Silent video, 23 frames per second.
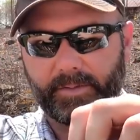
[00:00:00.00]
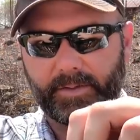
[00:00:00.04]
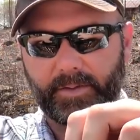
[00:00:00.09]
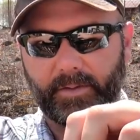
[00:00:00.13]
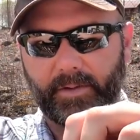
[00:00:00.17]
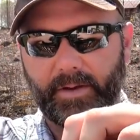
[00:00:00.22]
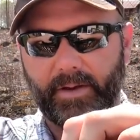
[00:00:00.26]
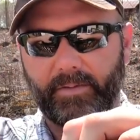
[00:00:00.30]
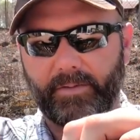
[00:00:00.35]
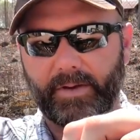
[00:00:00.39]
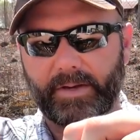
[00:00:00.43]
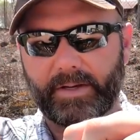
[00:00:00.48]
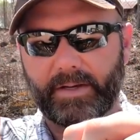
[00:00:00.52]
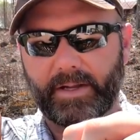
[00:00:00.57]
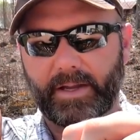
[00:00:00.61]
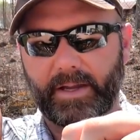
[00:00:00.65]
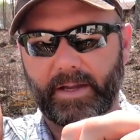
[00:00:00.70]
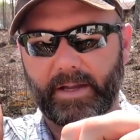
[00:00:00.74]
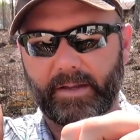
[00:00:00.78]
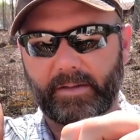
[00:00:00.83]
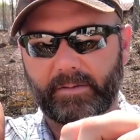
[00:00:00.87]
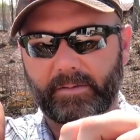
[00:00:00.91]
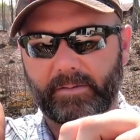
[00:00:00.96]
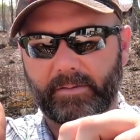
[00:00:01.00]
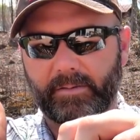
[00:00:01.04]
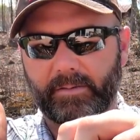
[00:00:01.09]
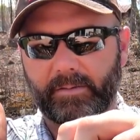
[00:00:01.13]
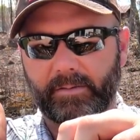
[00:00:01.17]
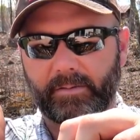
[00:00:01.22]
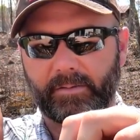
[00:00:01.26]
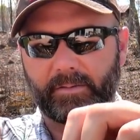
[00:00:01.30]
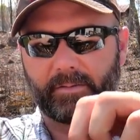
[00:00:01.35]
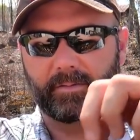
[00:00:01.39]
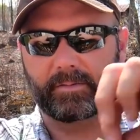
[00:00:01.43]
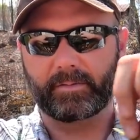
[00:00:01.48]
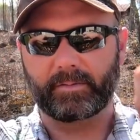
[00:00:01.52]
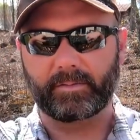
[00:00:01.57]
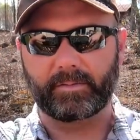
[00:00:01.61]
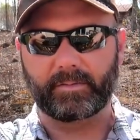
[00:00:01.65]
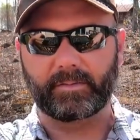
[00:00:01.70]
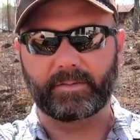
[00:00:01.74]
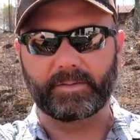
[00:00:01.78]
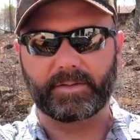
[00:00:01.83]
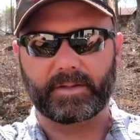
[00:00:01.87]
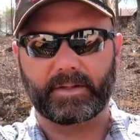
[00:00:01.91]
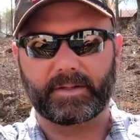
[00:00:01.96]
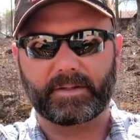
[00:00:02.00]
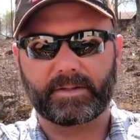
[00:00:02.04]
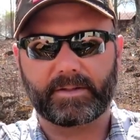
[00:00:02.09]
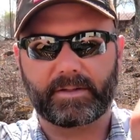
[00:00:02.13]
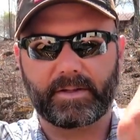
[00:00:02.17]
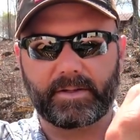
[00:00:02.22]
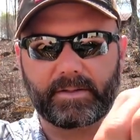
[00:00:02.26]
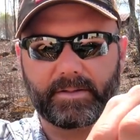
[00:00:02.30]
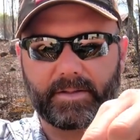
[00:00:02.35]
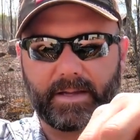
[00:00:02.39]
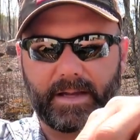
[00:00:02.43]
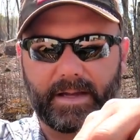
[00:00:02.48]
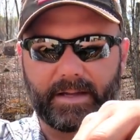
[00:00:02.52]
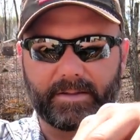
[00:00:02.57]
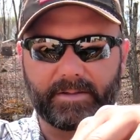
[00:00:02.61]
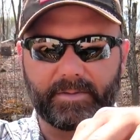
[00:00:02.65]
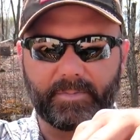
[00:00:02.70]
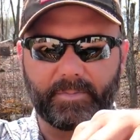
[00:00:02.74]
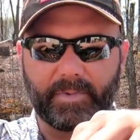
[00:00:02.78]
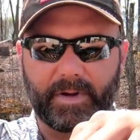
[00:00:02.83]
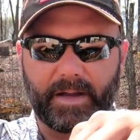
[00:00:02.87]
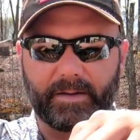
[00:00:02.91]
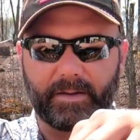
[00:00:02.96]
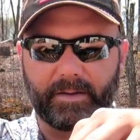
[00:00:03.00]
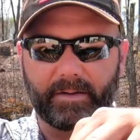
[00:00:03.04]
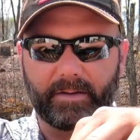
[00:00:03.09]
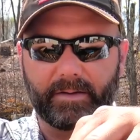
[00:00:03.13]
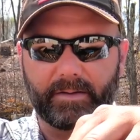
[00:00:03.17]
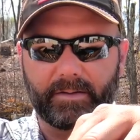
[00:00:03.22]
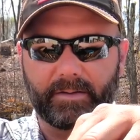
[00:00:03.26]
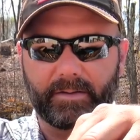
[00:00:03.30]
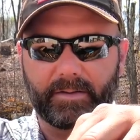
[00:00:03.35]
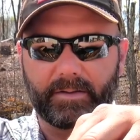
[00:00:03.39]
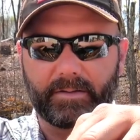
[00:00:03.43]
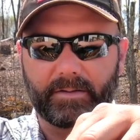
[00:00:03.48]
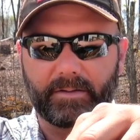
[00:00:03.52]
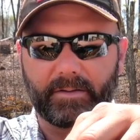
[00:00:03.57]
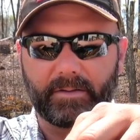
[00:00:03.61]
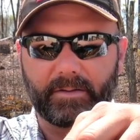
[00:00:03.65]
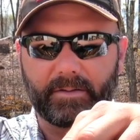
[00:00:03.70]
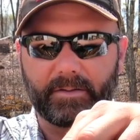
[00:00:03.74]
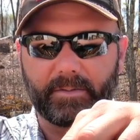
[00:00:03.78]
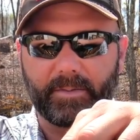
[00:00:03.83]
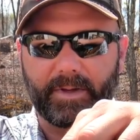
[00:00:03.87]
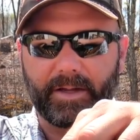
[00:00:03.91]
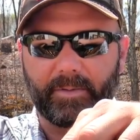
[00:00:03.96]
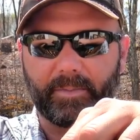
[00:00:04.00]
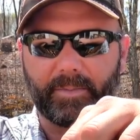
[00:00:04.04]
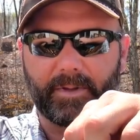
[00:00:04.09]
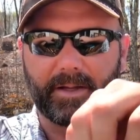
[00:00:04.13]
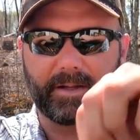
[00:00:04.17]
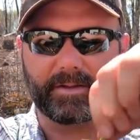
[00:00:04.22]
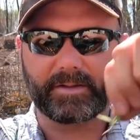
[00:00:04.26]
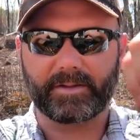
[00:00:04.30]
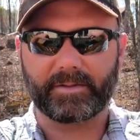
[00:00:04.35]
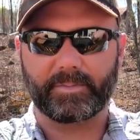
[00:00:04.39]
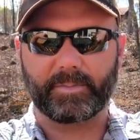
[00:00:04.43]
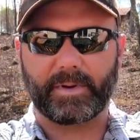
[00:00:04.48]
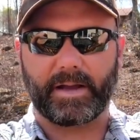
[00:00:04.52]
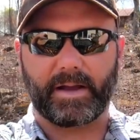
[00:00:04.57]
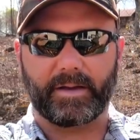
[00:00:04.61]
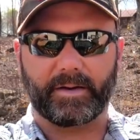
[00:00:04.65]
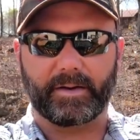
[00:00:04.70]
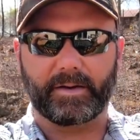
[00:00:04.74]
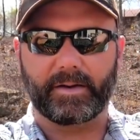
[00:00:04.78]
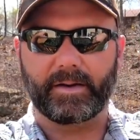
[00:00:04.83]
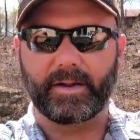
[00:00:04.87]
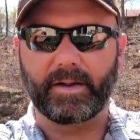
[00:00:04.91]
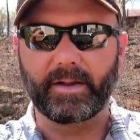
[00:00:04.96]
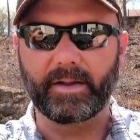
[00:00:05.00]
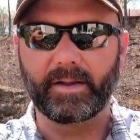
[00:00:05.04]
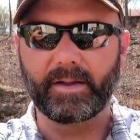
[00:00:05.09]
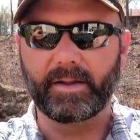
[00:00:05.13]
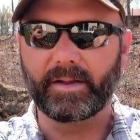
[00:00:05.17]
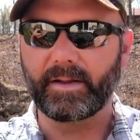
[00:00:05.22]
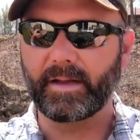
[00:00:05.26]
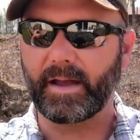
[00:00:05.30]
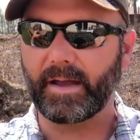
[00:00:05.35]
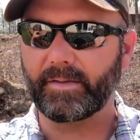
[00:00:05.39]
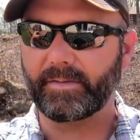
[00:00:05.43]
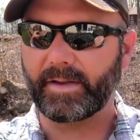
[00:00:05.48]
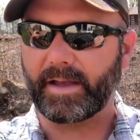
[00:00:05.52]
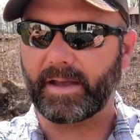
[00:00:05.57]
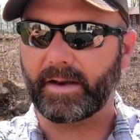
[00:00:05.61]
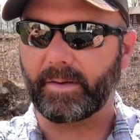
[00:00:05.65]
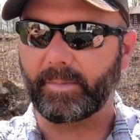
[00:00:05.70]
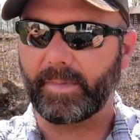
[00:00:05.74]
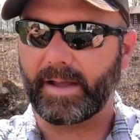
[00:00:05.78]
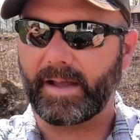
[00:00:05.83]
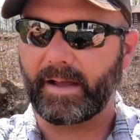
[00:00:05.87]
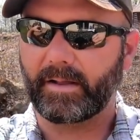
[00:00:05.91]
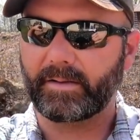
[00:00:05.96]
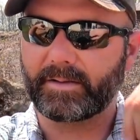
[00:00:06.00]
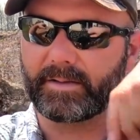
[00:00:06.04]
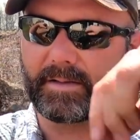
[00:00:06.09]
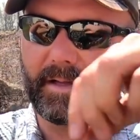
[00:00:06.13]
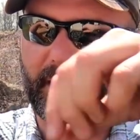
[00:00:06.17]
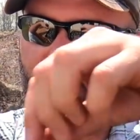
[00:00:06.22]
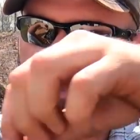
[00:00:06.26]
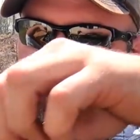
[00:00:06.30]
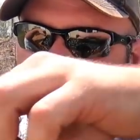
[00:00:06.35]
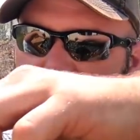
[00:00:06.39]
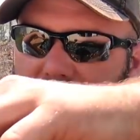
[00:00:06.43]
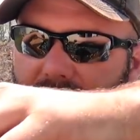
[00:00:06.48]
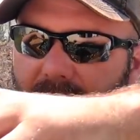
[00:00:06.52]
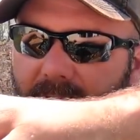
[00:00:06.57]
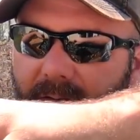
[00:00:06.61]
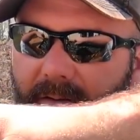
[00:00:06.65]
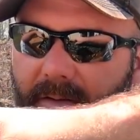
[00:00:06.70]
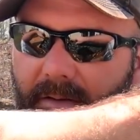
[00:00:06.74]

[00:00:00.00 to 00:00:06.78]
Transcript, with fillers: So every day since these guys sprouted, these little tomato plants sprouted, I've had them outside